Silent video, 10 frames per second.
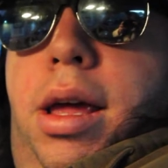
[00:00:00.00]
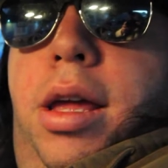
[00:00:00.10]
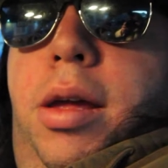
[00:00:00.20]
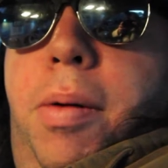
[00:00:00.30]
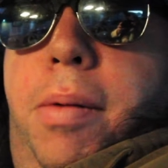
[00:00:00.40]

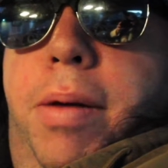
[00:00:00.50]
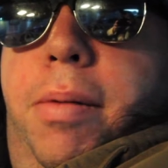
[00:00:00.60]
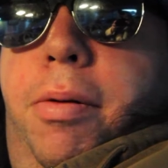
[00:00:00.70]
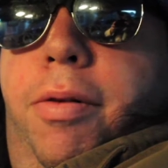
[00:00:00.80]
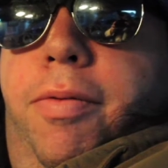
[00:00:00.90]
you probably
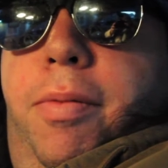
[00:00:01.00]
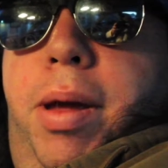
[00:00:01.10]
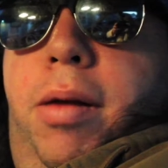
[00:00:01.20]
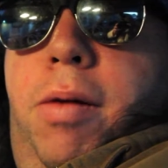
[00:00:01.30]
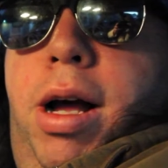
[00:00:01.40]
haven't heard from
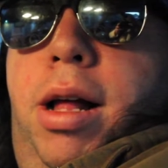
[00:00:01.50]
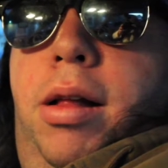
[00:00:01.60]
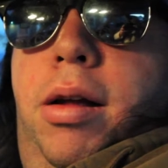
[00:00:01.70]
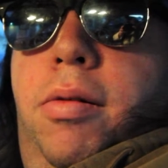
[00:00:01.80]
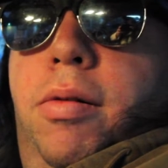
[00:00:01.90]
me in a while,
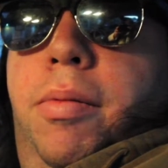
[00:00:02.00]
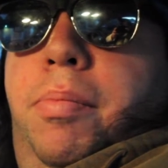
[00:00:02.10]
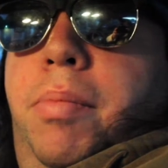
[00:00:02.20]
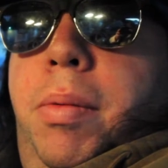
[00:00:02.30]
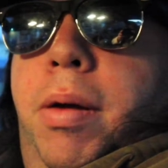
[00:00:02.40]
or
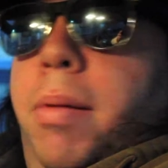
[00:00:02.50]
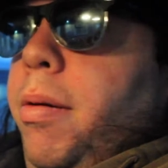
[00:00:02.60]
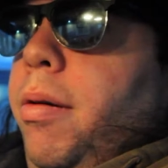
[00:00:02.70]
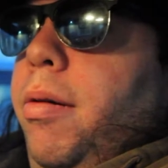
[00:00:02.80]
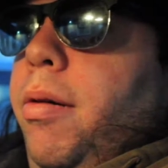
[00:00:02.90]
maybe you
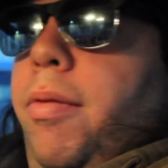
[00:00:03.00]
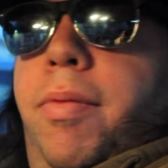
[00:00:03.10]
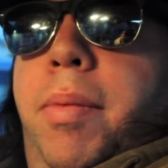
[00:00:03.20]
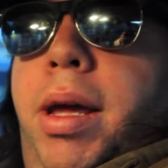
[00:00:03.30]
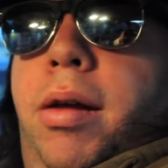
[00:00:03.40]
haven't heard
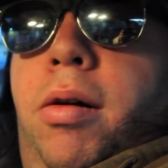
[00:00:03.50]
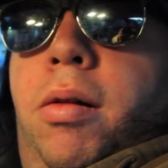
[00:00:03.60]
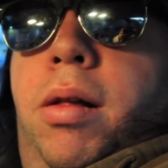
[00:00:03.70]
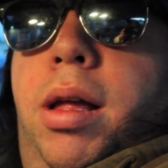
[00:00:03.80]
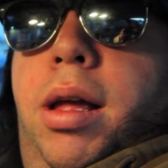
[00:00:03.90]
from me at
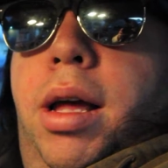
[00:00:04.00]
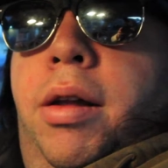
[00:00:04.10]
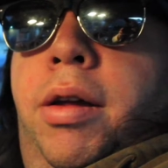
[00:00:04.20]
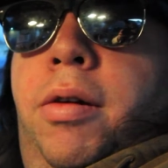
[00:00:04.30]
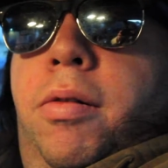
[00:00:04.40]
all. I
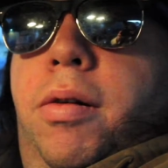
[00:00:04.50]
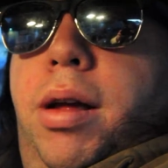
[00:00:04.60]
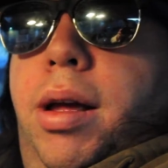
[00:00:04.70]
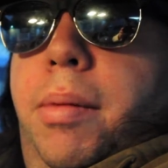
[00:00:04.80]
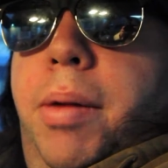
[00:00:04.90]
don't know.
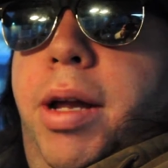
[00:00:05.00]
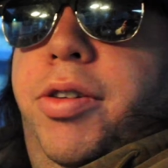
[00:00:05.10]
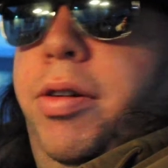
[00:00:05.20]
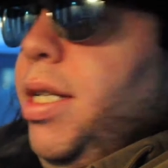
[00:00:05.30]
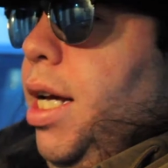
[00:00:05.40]
I'm not
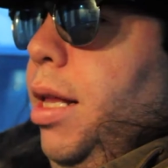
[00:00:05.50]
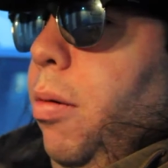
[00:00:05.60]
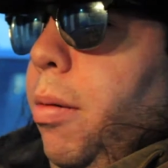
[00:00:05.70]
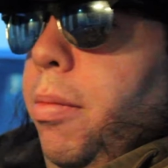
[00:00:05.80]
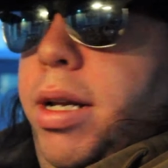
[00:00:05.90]
sure exactly
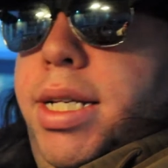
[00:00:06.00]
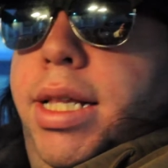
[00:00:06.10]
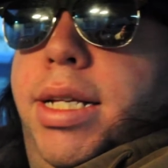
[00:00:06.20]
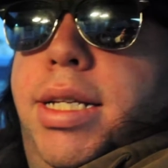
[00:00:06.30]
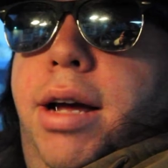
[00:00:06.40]
where I'm going to
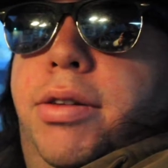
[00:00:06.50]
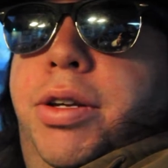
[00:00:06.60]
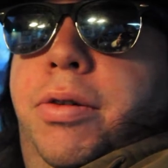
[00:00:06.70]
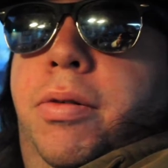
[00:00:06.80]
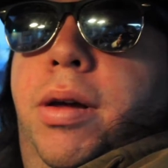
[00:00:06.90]
send this out
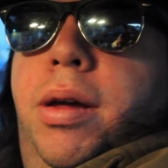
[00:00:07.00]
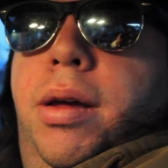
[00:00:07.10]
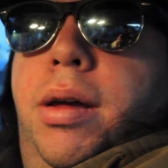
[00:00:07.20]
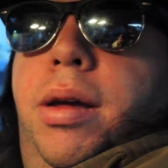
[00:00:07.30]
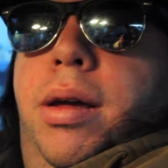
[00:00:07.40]
to.
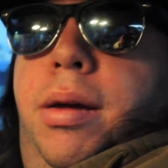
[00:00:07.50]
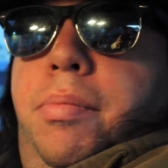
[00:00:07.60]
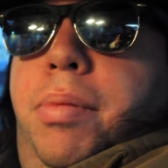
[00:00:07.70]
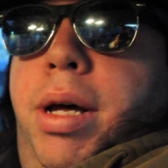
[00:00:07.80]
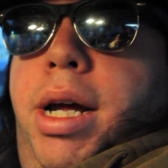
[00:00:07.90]

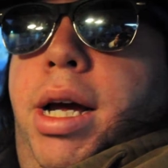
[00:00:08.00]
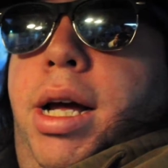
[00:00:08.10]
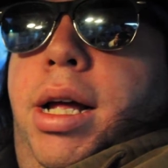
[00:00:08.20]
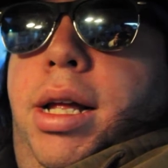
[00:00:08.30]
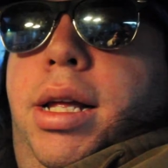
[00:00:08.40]

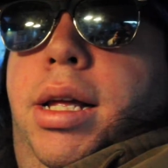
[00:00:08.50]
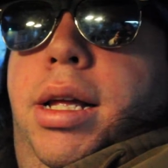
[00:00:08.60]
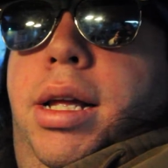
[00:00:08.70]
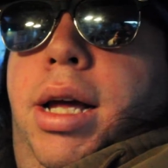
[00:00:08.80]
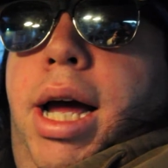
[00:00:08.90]
But,
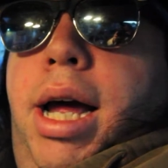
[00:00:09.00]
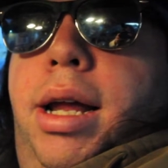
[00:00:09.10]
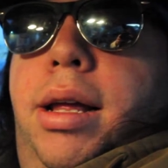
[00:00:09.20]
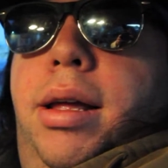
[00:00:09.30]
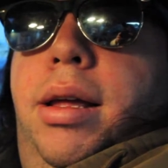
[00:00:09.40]
hi.
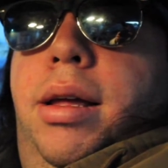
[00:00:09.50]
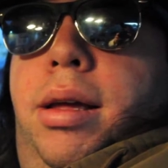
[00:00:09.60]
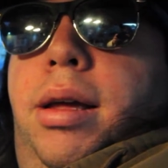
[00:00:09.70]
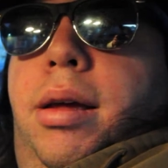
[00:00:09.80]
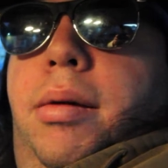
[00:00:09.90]

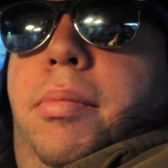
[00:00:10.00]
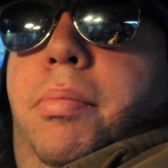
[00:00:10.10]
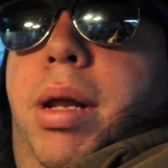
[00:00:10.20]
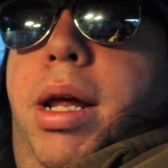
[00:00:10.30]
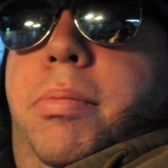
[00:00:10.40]

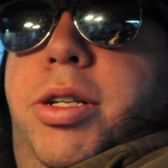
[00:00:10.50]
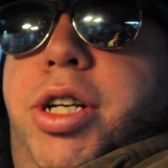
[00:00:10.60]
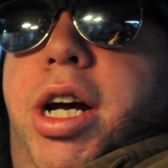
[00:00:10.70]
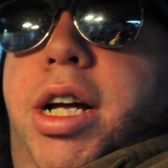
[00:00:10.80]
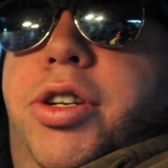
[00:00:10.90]
My name is
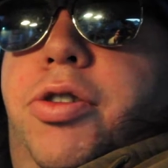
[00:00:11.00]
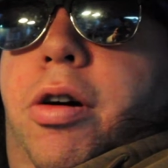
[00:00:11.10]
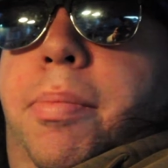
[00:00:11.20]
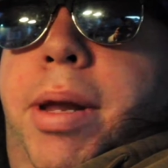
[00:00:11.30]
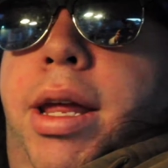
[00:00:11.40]
John Strawman.